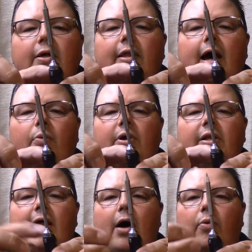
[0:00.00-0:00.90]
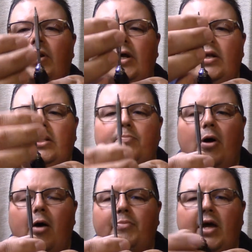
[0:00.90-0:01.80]
that one, and then you
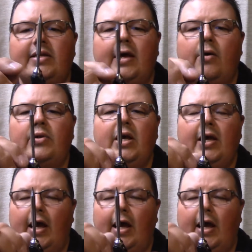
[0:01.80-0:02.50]
pop that down,